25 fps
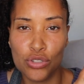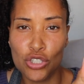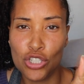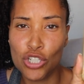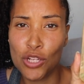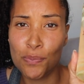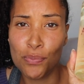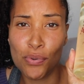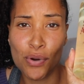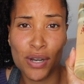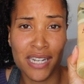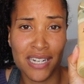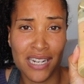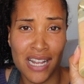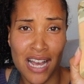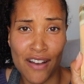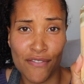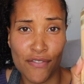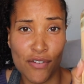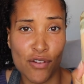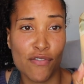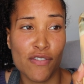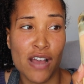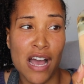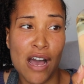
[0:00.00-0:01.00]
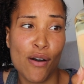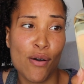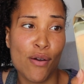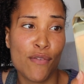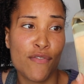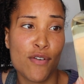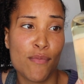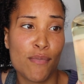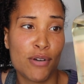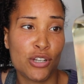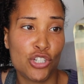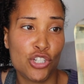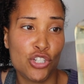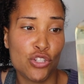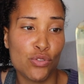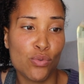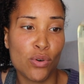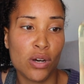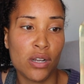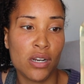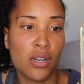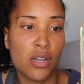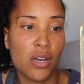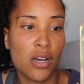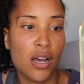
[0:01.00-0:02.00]
You could put in however much you
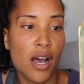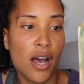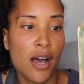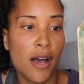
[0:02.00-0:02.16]
want.